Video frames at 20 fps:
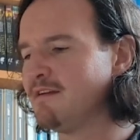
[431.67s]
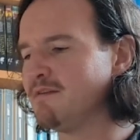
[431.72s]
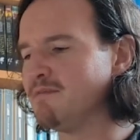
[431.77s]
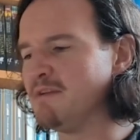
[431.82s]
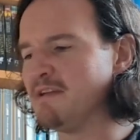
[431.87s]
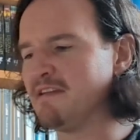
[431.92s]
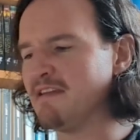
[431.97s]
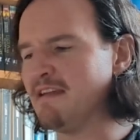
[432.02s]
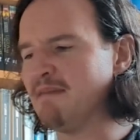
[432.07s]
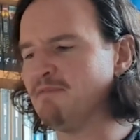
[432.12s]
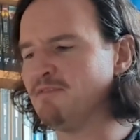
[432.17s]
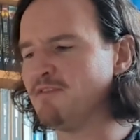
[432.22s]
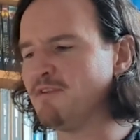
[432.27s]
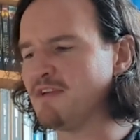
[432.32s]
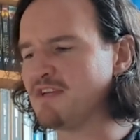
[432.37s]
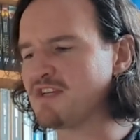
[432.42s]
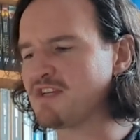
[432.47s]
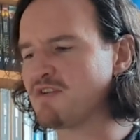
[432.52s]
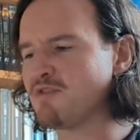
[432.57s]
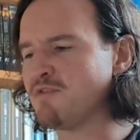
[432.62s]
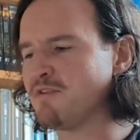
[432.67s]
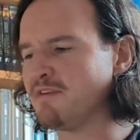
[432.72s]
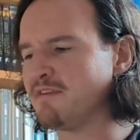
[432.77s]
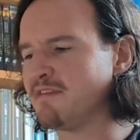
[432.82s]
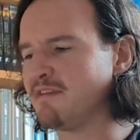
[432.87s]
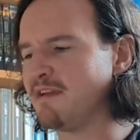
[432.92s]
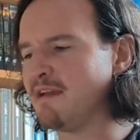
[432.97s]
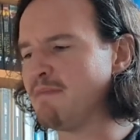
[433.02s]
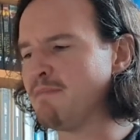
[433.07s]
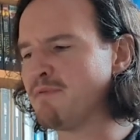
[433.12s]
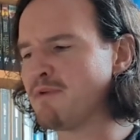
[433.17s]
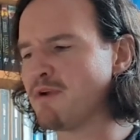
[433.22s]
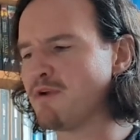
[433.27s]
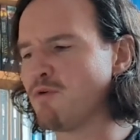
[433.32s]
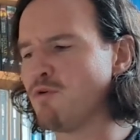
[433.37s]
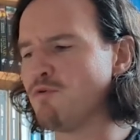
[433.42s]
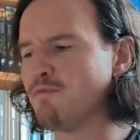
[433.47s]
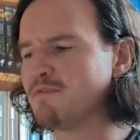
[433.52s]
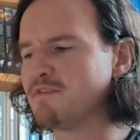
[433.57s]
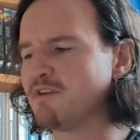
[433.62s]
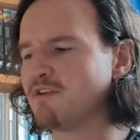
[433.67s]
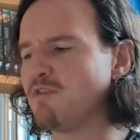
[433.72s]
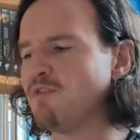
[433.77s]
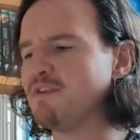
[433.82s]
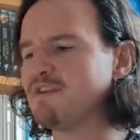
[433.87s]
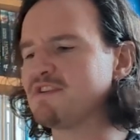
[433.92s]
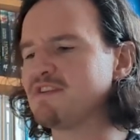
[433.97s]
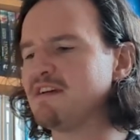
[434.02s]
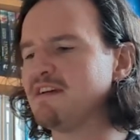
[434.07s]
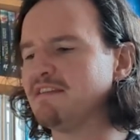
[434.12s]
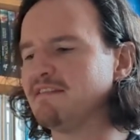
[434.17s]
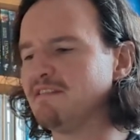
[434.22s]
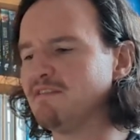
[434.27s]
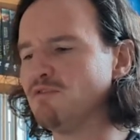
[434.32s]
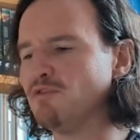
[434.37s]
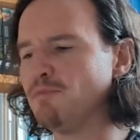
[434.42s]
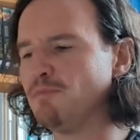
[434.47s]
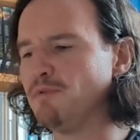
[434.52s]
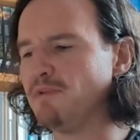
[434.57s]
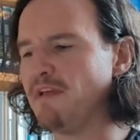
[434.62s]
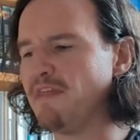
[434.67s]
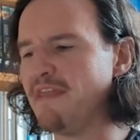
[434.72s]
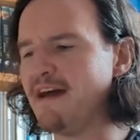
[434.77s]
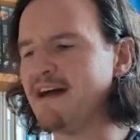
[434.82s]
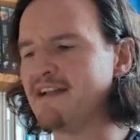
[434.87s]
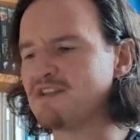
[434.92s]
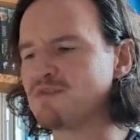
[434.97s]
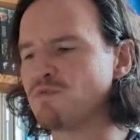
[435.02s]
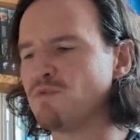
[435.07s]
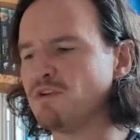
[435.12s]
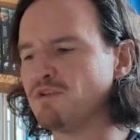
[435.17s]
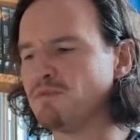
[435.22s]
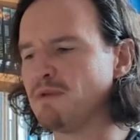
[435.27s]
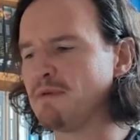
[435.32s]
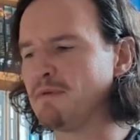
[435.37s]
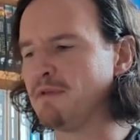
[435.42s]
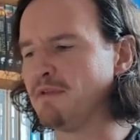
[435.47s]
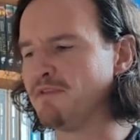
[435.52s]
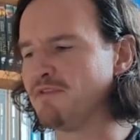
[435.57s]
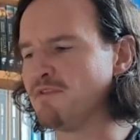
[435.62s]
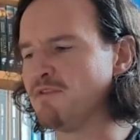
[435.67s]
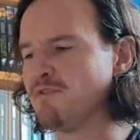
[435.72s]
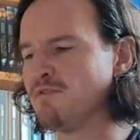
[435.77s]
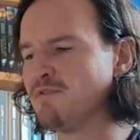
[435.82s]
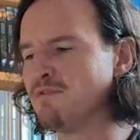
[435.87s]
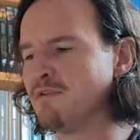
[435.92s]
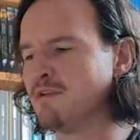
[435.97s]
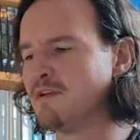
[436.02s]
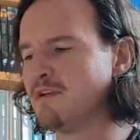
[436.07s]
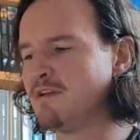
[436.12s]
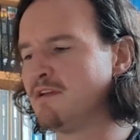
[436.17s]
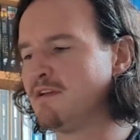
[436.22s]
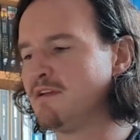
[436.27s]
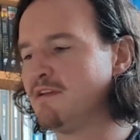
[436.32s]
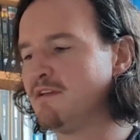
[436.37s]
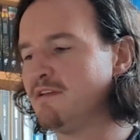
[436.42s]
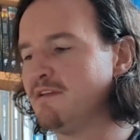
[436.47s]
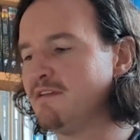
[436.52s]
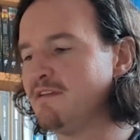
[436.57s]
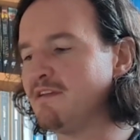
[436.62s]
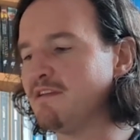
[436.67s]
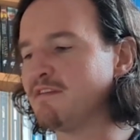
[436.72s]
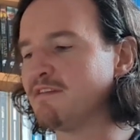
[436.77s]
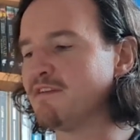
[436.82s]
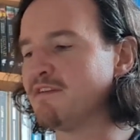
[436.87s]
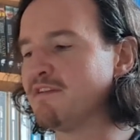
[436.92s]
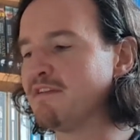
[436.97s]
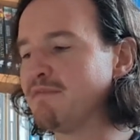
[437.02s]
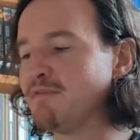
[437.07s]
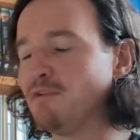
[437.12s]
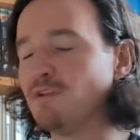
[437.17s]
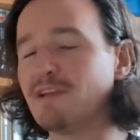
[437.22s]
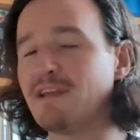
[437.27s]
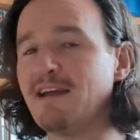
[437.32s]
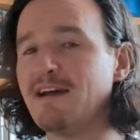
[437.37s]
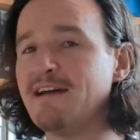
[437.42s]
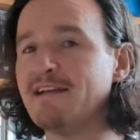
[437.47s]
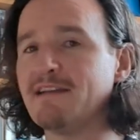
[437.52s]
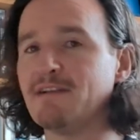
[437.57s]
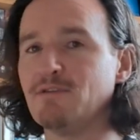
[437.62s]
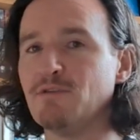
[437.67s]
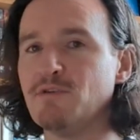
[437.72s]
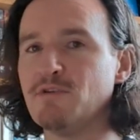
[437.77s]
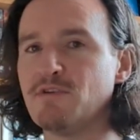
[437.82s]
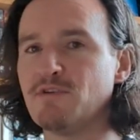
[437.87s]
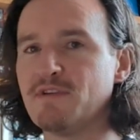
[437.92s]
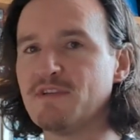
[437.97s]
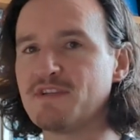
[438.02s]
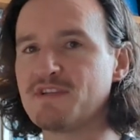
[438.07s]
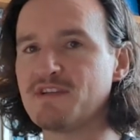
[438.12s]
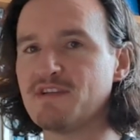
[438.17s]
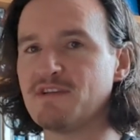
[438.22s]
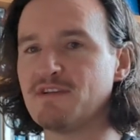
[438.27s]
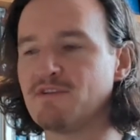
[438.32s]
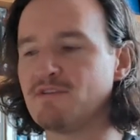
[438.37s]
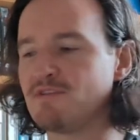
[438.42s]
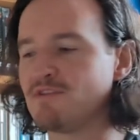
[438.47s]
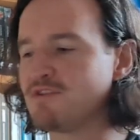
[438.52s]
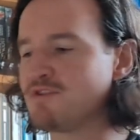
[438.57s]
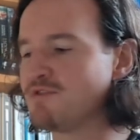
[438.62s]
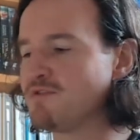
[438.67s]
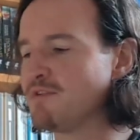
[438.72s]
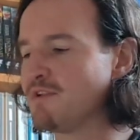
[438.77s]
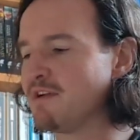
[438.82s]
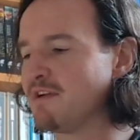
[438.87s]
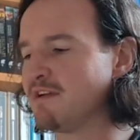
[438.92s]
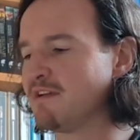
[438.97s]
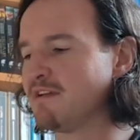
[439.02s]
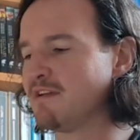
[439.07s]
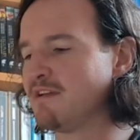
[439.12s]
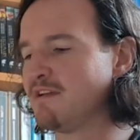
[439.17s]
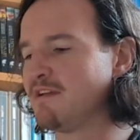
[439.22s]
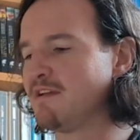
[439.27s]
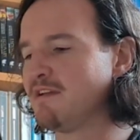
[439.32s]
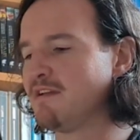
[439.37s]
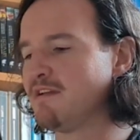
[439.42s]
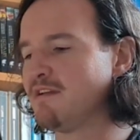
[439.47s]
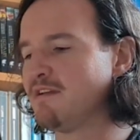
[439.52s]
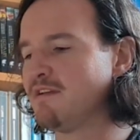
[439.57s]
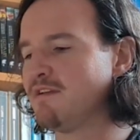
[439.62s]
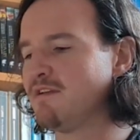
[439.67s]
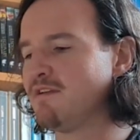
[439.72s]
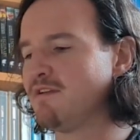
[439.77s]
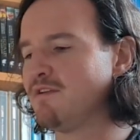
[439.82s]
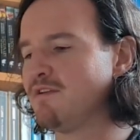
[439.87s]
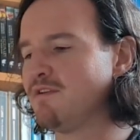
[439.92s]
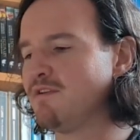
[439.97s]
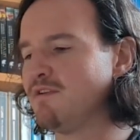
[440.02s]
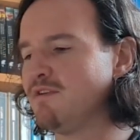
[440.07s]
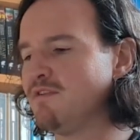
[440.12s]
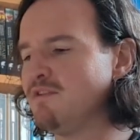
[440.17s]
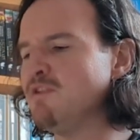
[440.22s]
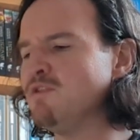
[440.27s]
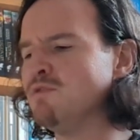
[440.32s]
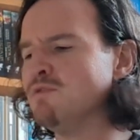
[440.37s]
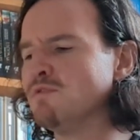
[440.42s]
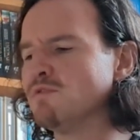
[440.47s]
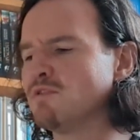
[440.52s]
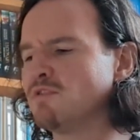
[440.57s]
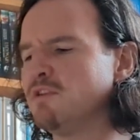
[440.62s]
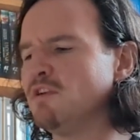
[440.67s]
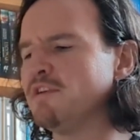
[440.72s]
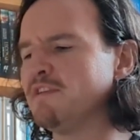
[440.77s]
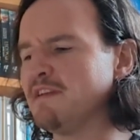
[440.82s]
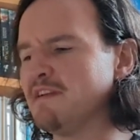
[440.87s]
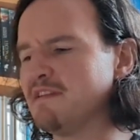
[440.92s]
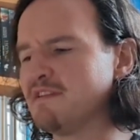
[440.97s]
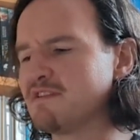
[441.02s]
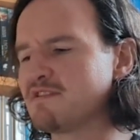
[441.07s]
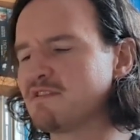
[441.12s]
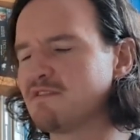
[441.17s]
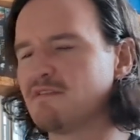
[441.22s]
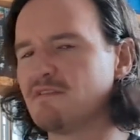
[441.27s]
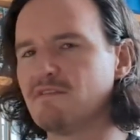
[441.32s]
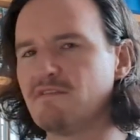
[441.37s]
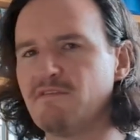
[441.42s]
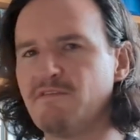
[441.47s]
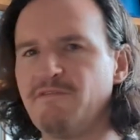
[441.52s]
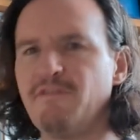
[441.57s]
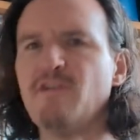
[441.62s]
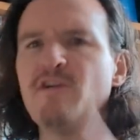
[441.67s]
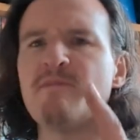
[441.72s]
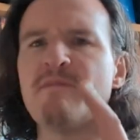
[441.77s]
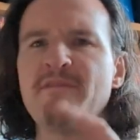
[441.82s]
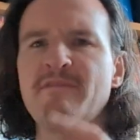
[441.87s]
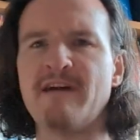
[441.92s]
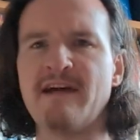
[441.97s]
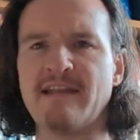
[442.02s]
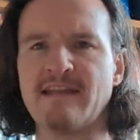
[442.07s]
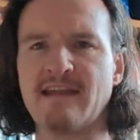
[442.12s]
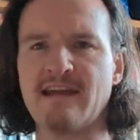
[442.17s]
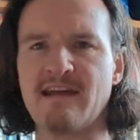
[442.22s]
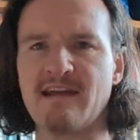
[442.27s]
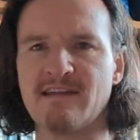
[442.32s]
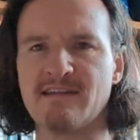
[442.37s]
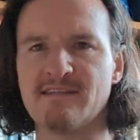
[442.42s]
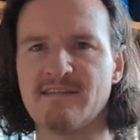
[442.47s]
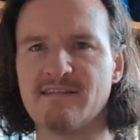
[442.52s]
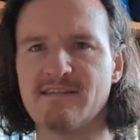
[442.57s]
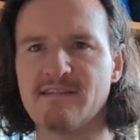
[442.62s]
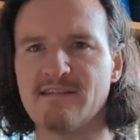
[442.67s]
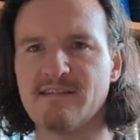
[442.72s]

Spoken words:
"We came to escort the Emperor home to Constantinople, and that's what we will do." He turned a volcanic look on Sura. "You, Claudians, form a vanguard."